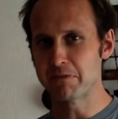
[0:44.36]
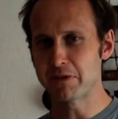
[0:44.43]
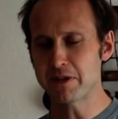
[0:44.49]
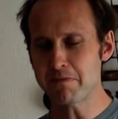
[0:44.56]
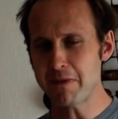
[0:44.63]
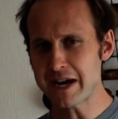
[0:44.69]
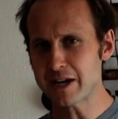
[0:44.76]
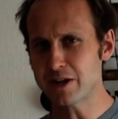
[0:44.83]
But
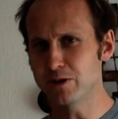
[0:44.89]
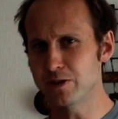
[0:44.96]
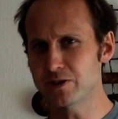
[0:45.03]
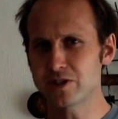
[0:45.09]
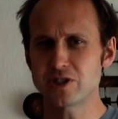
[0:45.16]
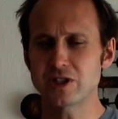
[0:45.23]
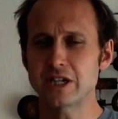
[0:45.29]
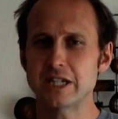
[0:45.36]
the main
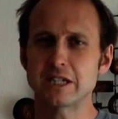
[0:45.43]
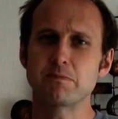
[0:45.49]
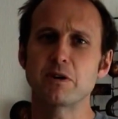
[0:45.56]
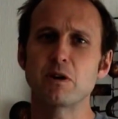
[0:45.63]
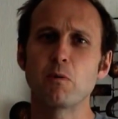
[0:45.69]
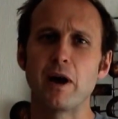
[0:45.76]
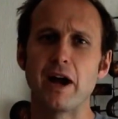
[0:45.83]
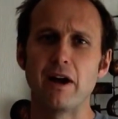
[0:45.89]
causes you need to
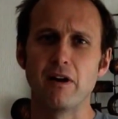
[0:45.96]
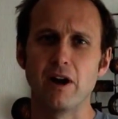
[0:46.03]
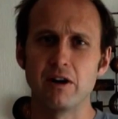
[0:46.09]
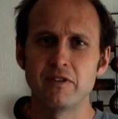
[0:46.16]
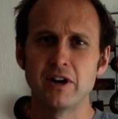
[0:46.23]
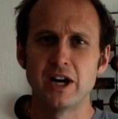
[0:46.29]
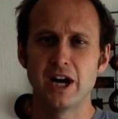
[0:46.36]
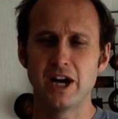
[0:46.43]
be aware
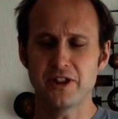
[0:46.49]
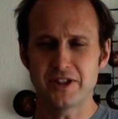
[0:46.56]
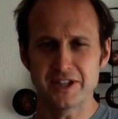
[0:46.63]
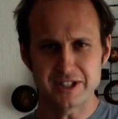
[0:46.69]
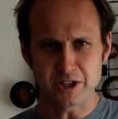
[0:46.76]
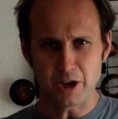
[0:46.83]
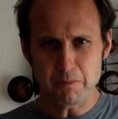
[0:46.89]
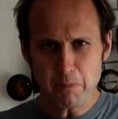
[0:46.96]
of are
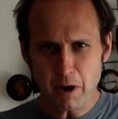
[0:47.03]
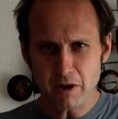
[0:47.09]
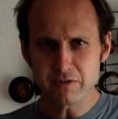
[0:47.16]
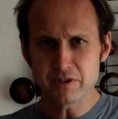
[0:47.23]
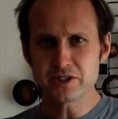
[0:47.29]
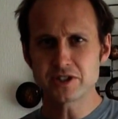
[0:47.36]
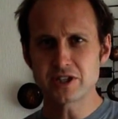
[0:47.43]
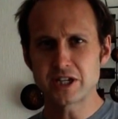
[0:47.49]
things like
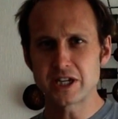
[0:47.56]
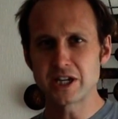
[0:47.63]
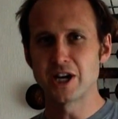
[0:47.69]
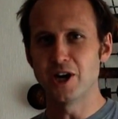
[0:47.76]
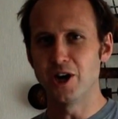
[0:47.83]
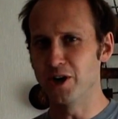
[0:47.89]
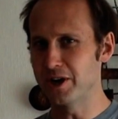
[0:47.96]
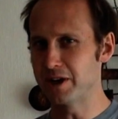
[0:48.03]
poverty,
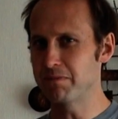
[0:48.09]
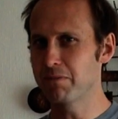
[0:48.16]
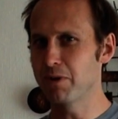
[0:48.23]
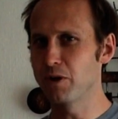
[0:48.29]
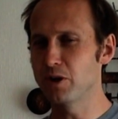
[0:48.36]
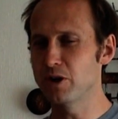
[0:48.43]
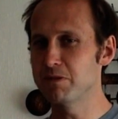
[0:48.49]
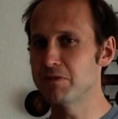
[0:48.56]

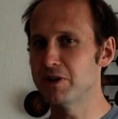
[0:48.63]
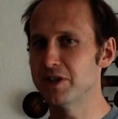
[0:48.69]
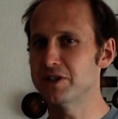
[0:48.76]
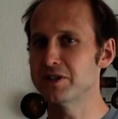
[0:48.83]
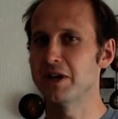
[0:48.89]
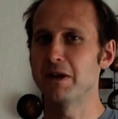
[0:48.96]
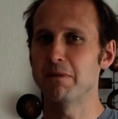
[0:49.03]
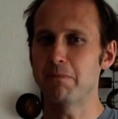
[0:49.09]

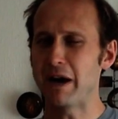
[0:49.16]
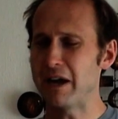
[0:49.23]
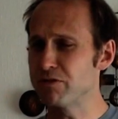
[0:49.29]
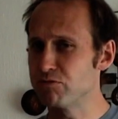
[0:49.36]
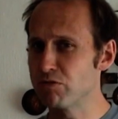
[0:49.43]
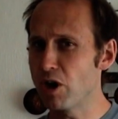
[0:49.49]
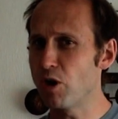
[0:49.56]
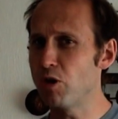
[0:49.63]
unemployment,
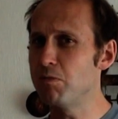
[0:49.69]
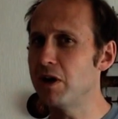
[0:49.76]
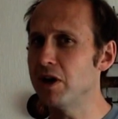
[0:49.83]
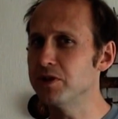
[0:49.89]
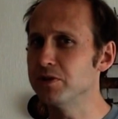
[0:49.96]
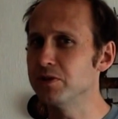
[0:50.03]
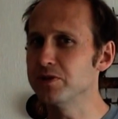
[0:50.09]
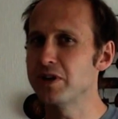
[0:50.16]
bad role
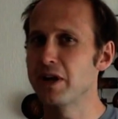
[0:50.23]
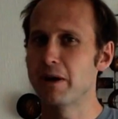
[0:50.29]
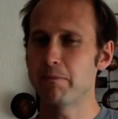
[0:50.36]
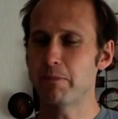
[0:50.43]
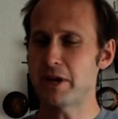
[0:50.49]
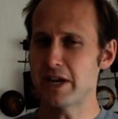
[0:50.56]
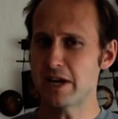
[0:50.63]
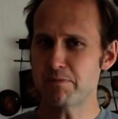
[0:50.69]
models,
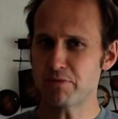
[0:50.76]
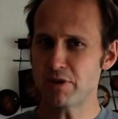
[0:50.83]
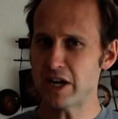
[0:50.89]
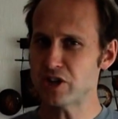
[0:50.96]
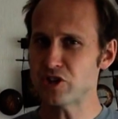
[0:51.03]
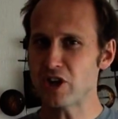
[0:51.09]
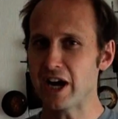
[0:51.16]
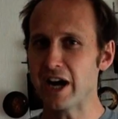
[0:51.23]
peer
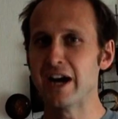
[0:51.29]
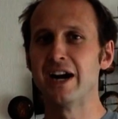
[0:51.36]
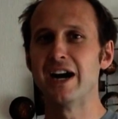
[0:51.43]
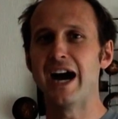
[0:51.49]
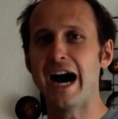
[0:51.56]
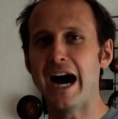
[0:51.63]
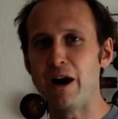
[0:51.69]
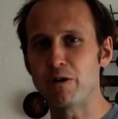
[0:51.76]
pressure,
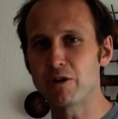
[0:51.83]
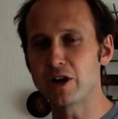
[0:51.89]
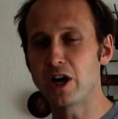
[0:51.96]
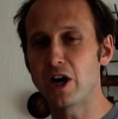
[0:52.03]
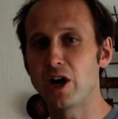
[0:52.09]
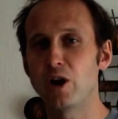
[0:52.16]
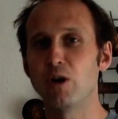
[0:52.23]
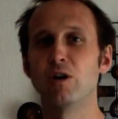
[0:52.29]

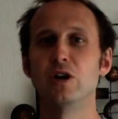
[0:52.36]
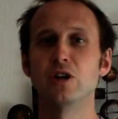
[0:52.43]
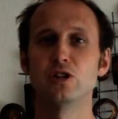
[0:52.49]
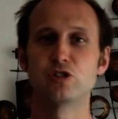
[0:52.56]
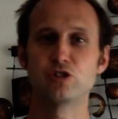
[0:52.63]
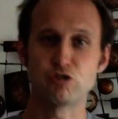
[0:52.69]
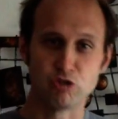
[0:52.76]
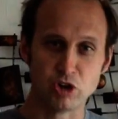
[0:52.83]
alcohol,
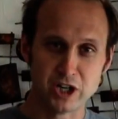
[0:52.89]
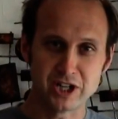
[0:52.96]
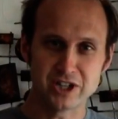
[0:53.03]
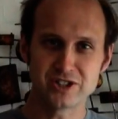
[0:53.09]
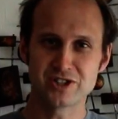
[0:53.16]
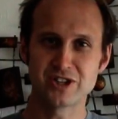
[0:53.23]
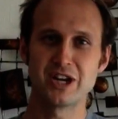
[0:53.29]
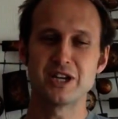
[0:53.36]

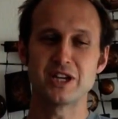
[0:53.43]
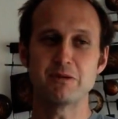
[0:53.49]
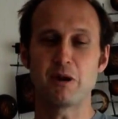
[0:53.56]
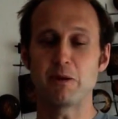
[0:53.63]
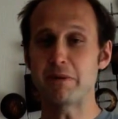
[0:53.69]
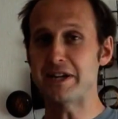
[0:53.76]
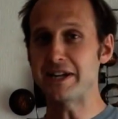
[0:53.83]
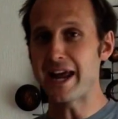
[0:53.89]
drugs. You
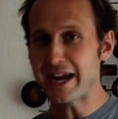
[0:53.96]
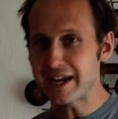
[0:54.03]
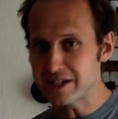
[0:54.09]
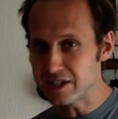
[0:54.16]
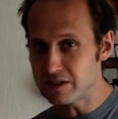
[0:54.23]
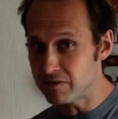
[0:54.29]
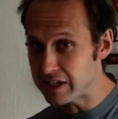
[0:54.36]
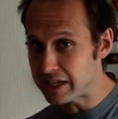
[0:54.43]
might be
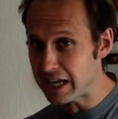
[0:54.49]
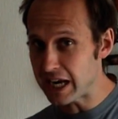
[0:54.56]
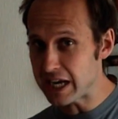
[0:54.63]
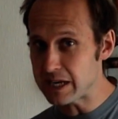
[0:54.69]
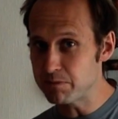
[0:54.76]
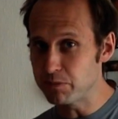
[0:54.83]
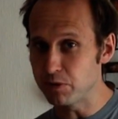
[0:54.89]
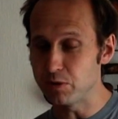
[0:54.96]
negatively
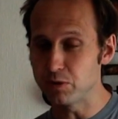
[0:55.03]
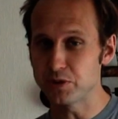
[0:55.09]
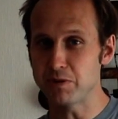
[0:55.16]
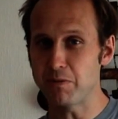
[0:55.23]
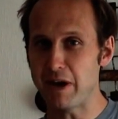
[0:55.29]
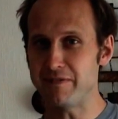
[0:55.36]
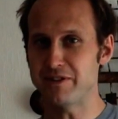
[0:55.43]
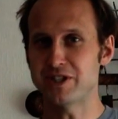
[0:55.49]
labelled,
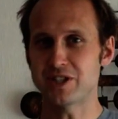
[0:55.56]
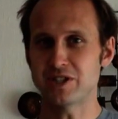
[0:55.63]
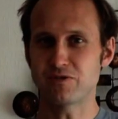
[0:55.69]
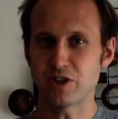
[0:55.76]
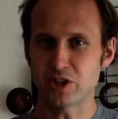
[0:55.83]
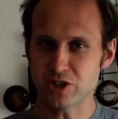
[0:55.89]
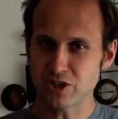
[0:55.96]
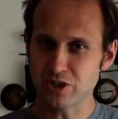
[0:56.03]
you might have a
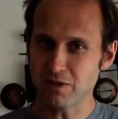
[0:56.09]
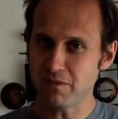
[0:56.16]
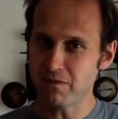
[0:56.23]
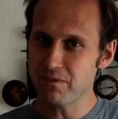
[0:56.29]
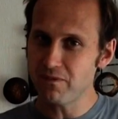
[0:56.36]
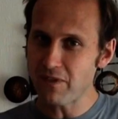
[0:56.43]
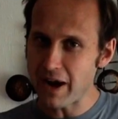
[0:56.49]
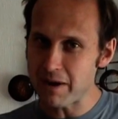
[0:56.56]
dysfunctional
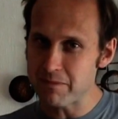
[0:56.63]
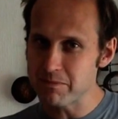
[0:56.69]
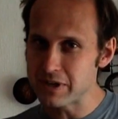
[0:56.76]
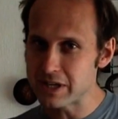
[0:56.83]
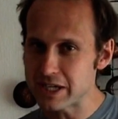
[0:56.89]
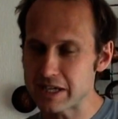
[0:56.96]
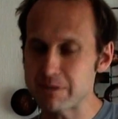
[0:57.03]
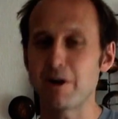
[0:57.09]

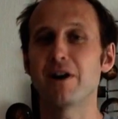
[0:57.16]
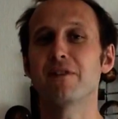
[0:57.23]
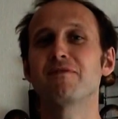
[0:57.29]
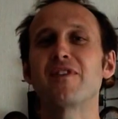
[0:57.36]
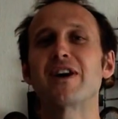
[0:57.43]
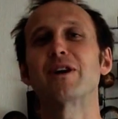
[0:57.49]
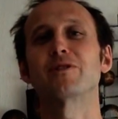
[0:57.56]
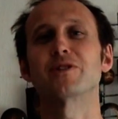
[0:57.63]
family, you might have
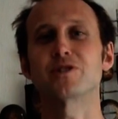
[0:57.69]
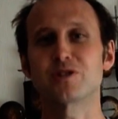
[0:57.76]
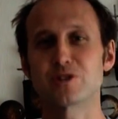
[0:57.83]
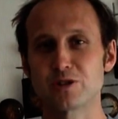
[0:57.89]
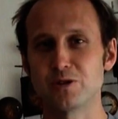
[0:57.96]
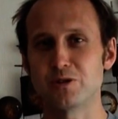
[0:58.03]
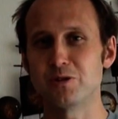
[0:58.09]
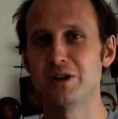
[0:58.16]
failed at
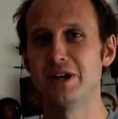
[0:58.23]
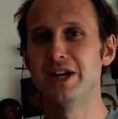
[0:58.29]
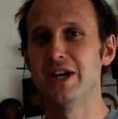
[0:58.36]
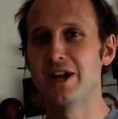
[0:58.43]
school.